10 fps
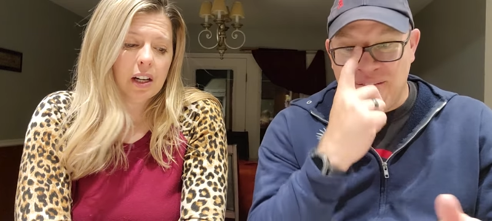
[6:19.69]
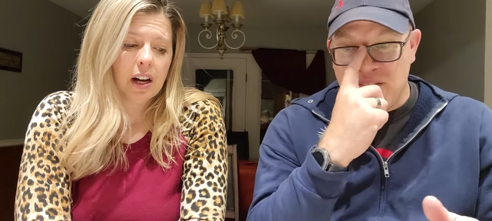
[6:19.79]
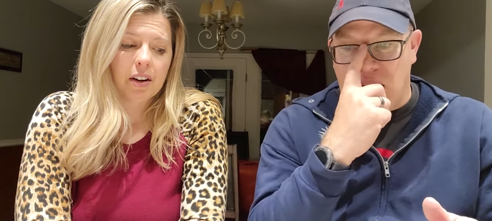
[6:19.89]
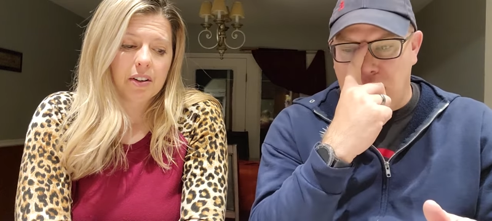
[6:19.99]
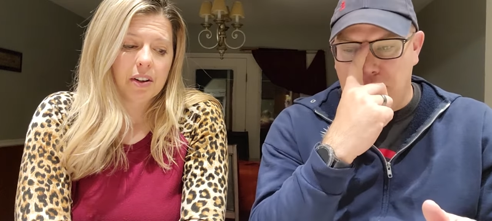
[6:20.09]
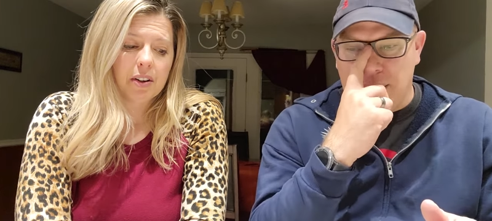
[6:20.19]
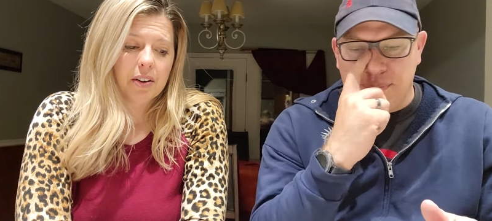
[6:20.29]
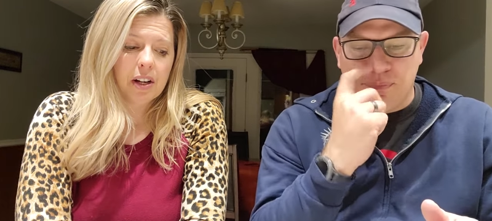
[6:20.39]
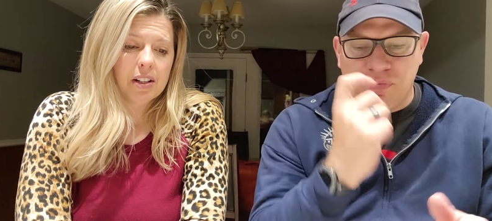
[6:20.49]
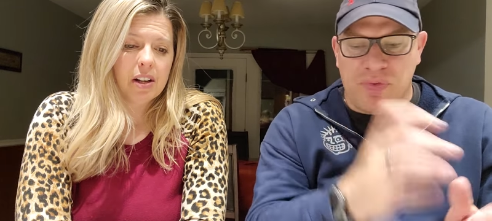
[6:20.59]
Speaker 1: I don't
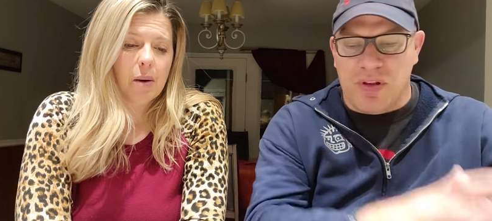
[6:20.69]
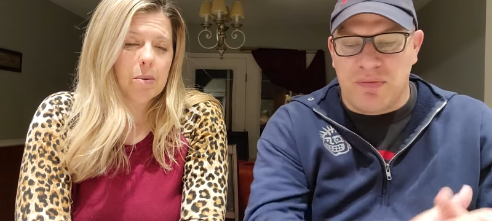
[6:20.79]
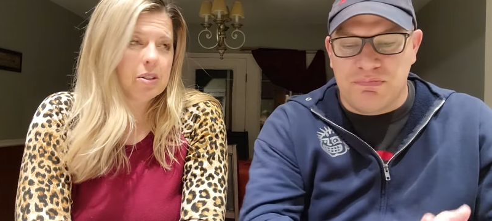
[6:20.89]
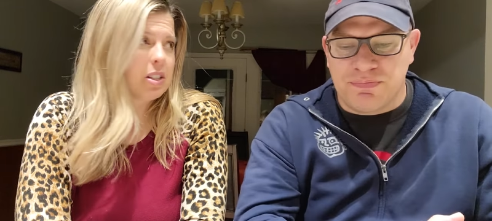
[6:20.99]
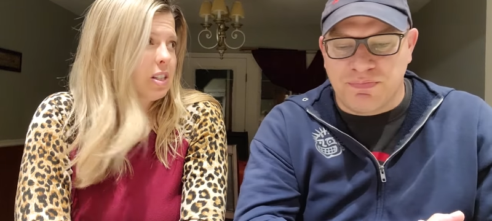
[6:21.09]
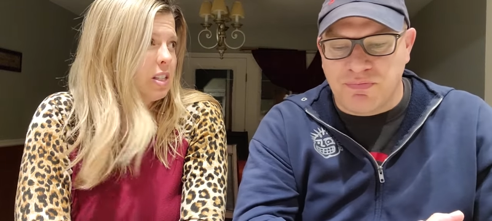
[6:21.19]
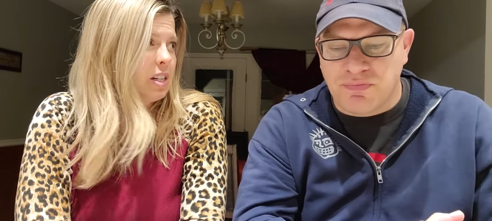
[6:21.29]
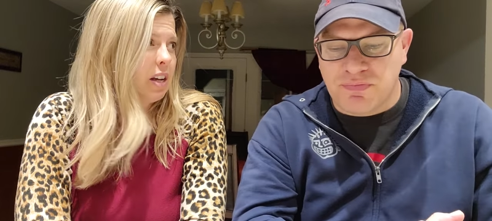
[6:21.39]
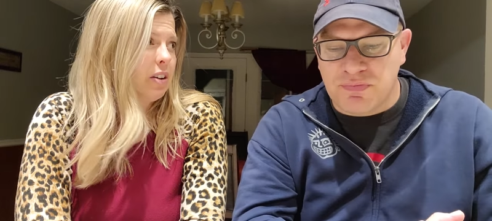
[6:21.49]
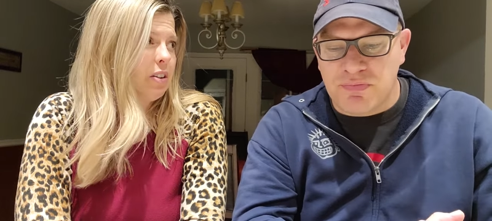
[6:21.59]
know. It almost is
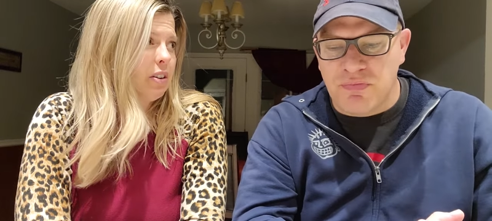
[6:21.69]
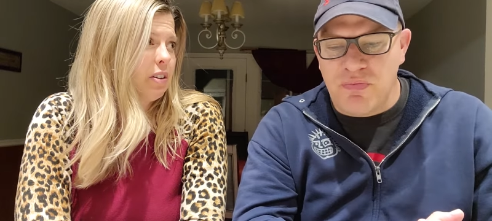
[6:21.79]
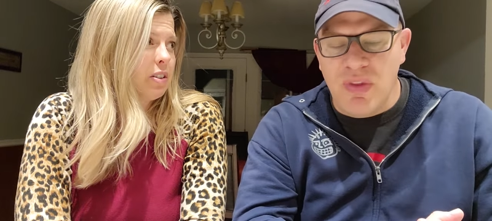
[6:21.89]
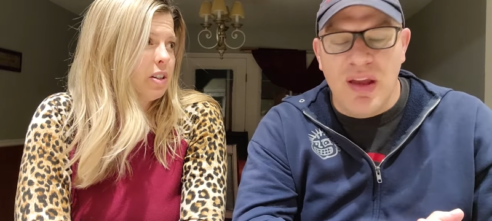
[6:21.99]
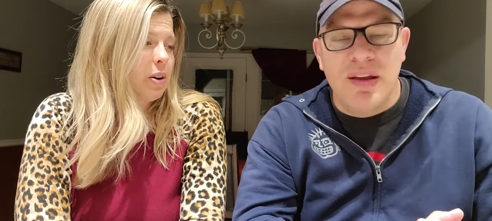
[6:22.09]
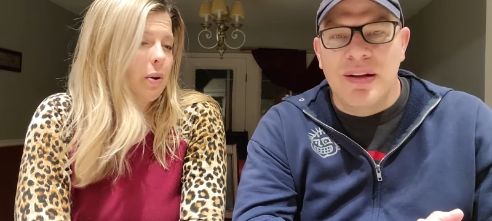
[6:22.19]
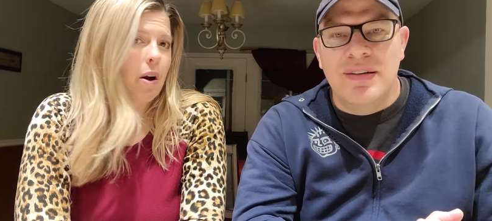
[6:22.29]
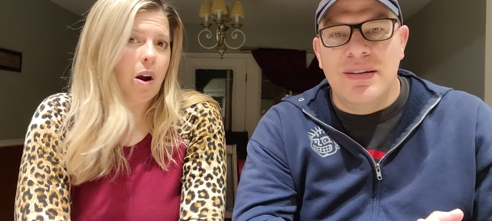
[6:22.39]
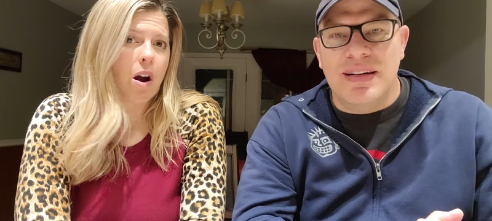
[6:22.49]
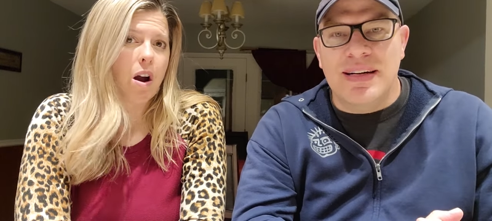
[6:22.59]
stale too.
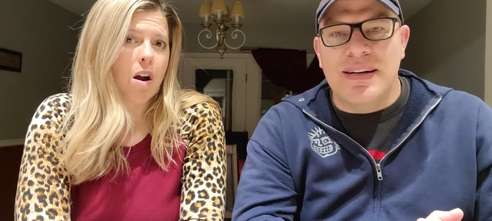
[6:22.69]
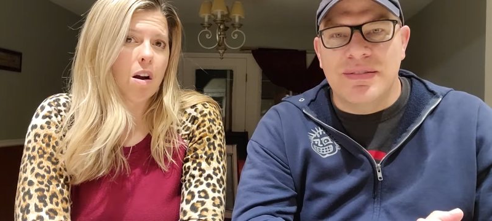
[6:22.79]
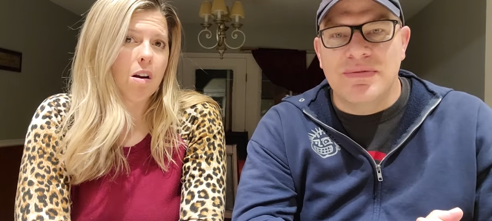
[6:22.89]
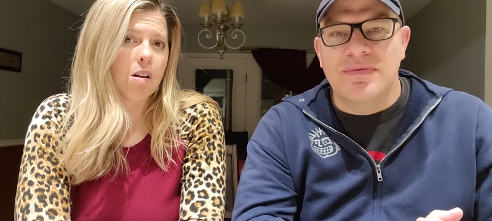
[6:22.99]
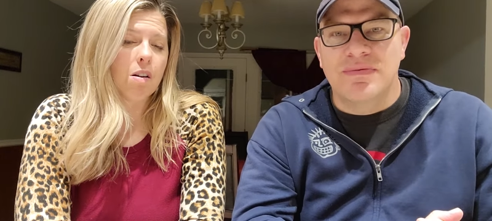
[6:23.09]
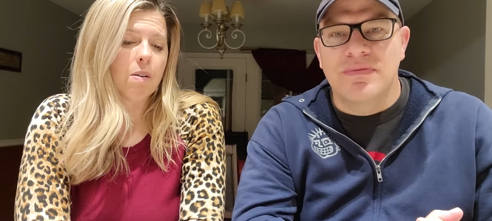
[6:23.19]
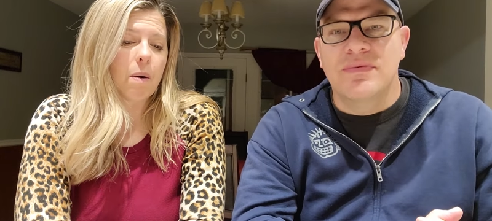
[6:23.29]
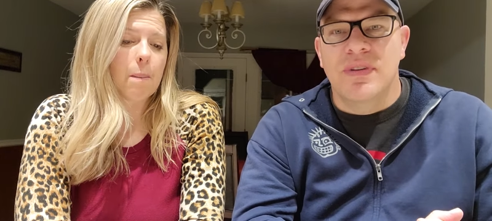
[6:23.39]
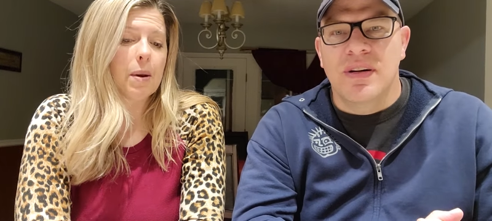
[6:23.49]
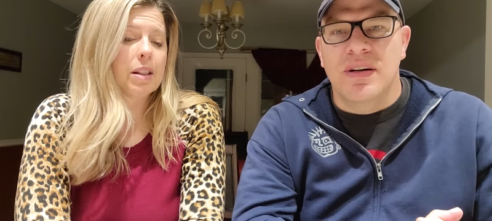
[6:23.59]
Yeah.
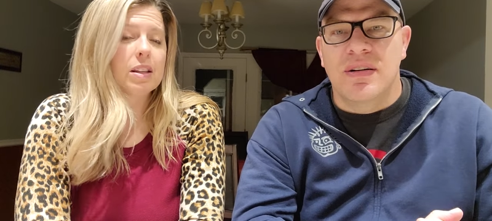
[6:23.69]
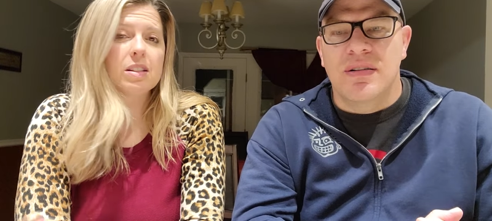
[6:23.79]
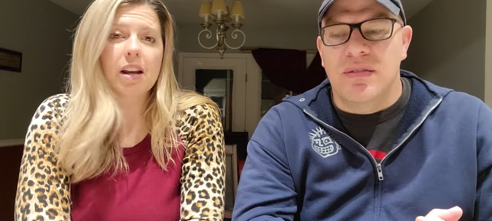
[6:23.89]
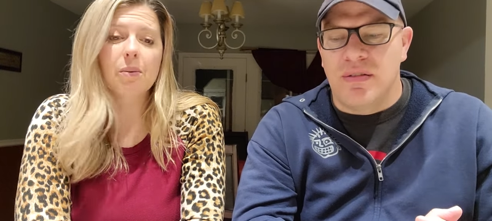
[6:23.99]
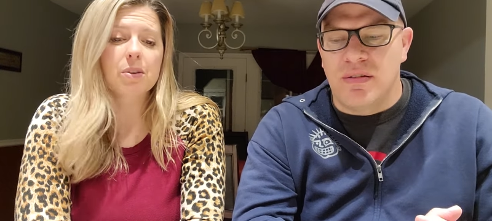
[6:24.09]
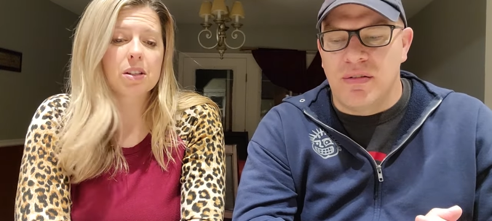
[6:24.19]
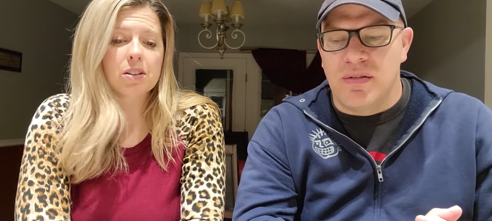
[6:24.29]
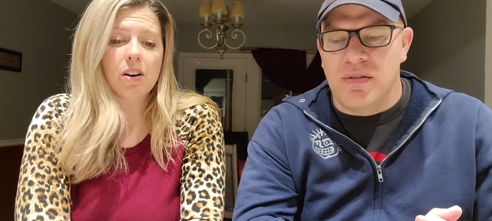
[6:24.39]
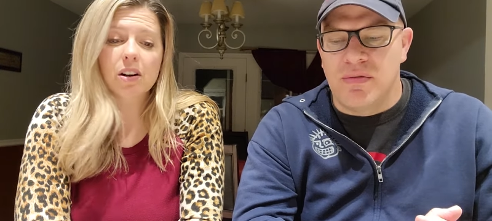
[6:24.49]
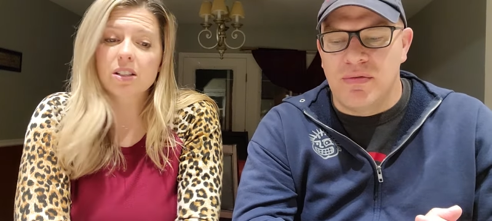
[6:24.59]
But the date wasn't
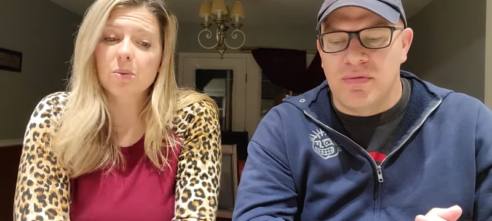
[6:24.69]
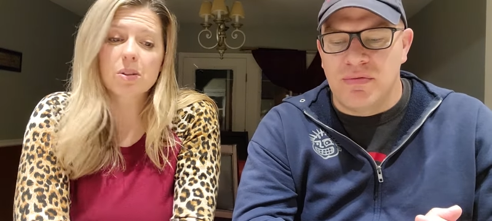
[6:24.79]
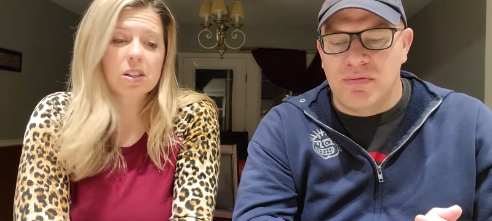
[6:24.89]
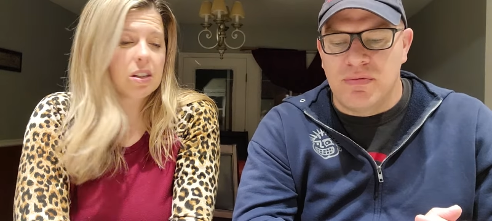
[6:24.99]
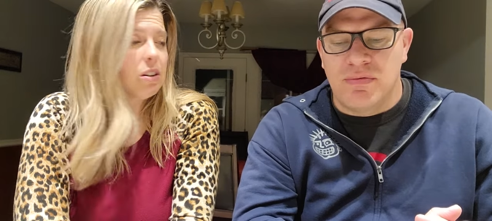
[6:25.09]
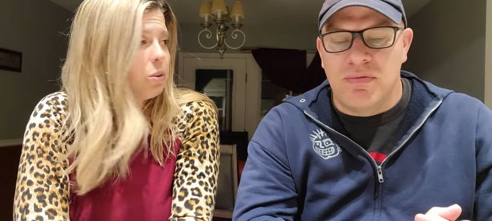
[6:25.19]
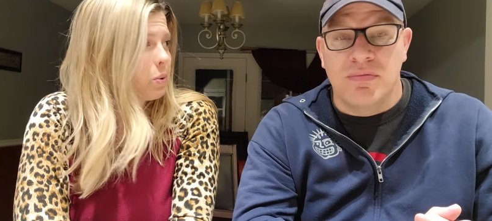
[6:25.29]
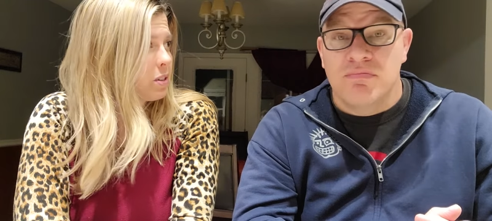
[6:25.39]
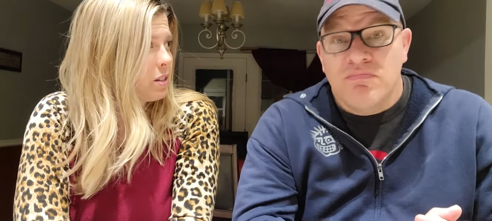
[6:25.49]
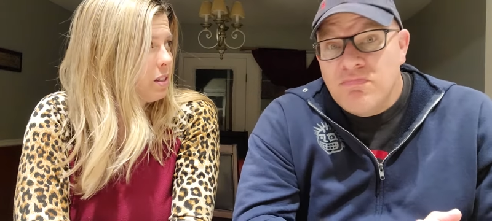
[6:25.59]
till August. It was sealed,
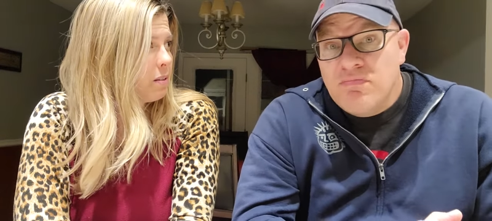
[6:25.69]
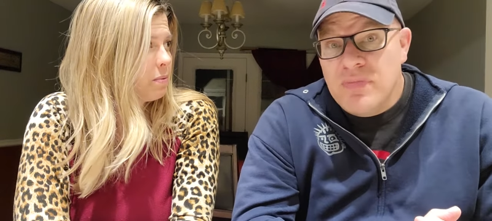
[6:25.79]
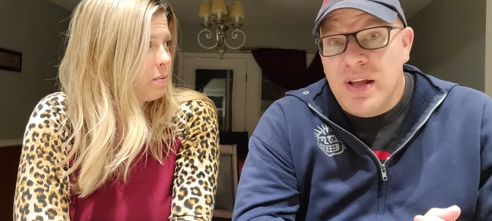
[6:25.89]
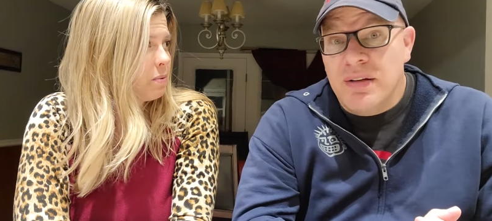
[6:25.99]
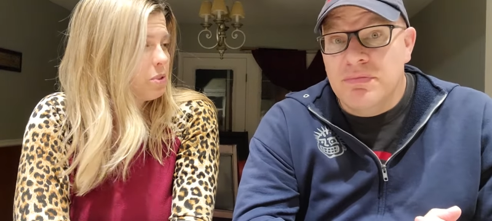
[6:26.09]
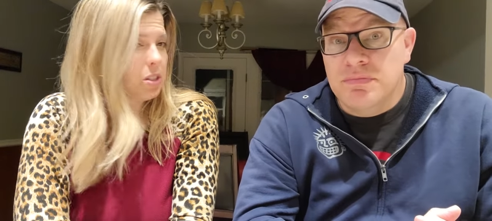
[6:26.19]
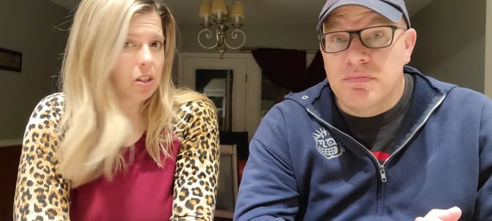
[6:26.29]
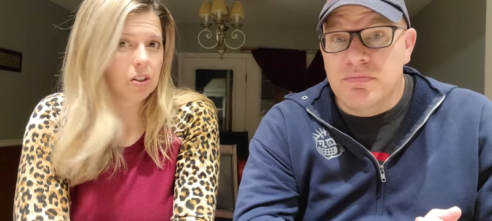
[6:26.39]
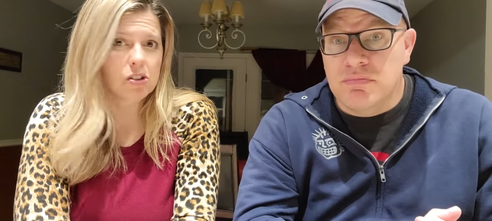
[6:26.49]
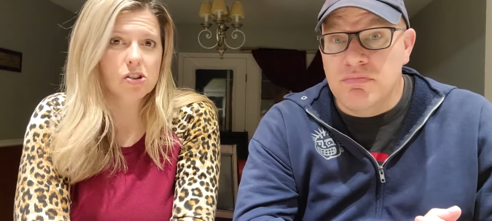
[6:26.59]
wasn't it? Yeah. It was
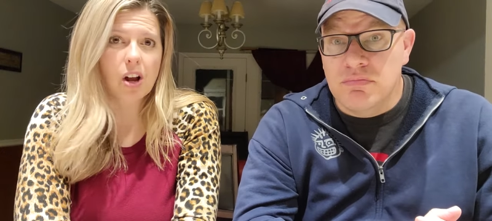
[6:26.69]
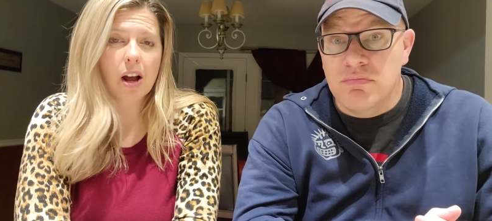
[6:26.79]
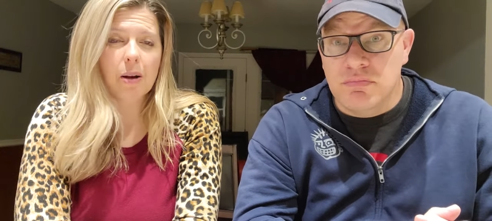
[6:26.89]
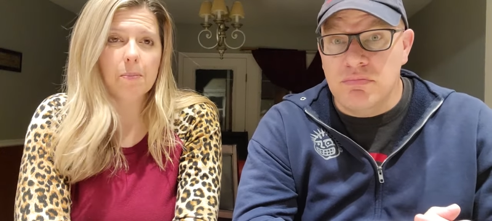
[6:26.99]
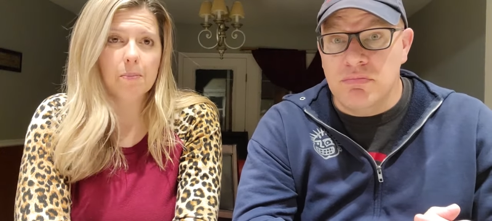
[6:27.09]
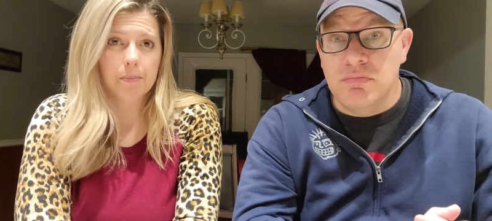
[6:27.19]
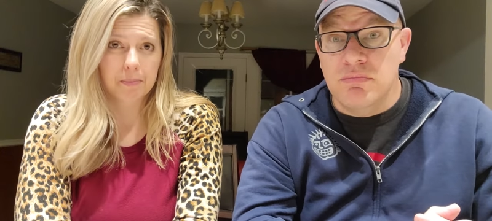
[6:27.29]
sealed shut. Mm -hmm.